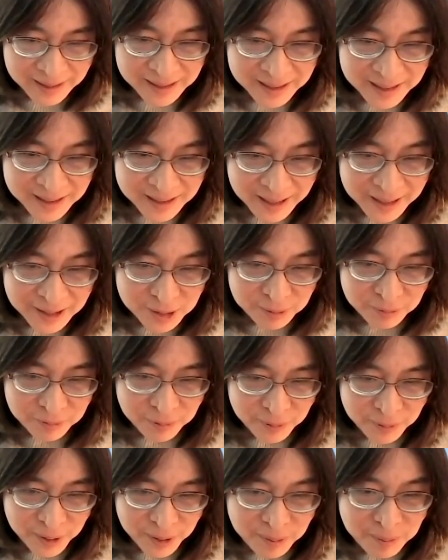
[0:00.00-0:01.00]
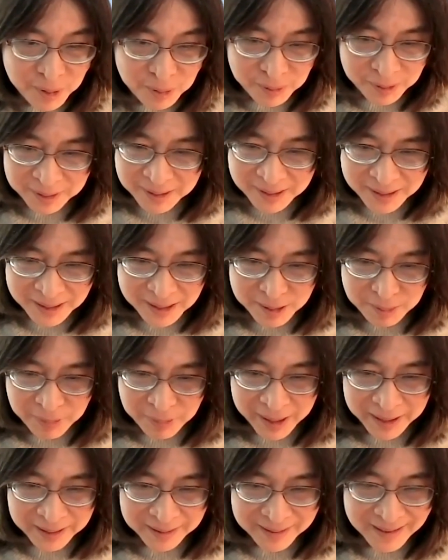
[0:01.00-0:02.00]
destination for immigrants,
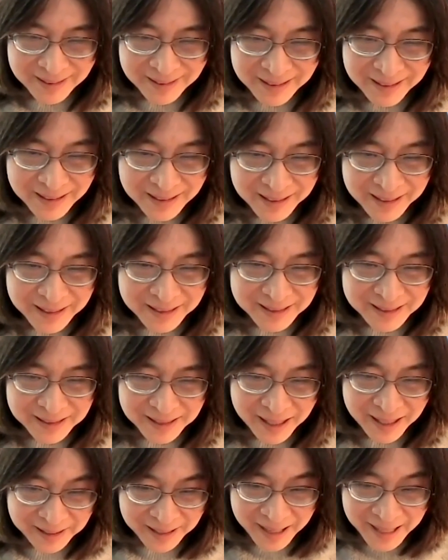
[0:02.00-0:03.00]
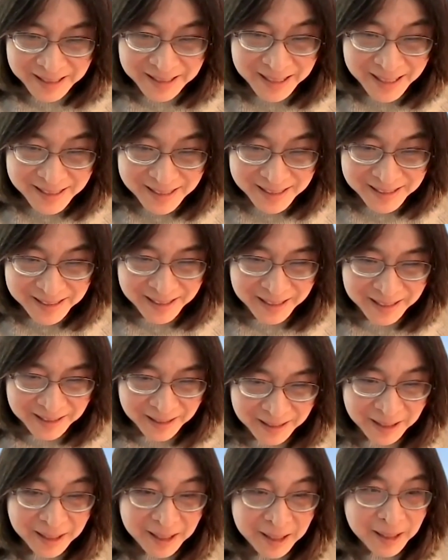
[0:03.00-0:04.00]
despite its kind of high density and
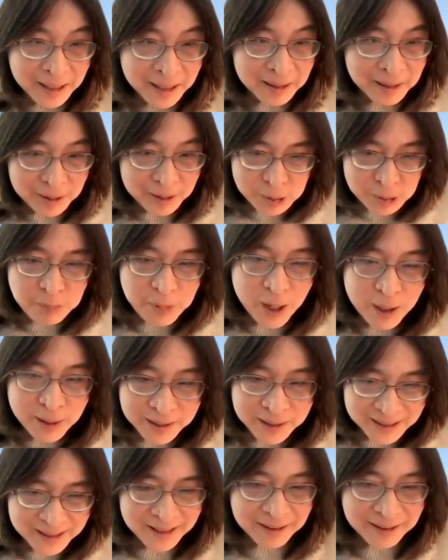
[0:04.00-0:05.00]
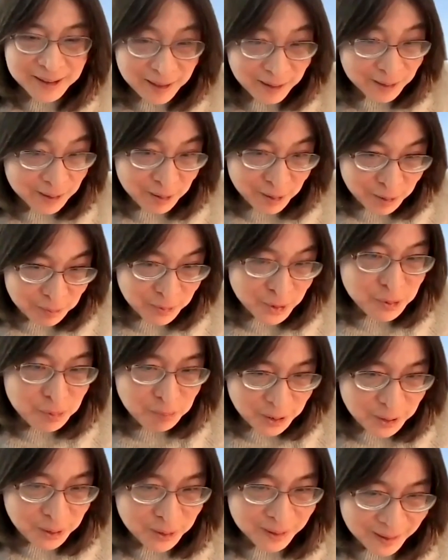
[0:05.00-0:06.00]
a sprawling downtown area, much
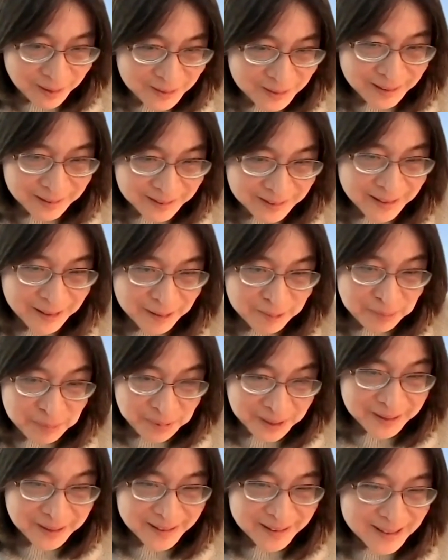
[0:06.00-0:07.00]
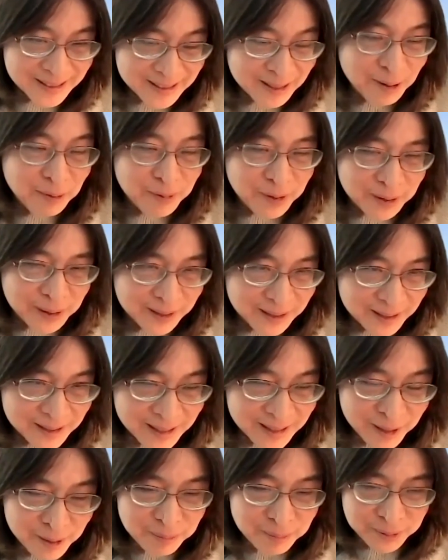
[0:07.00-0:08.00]
bigger than our downtown, but it's still very
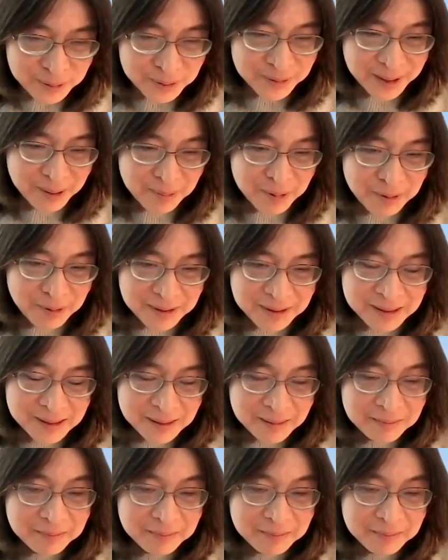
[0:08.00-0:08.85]
desirable to immigrants.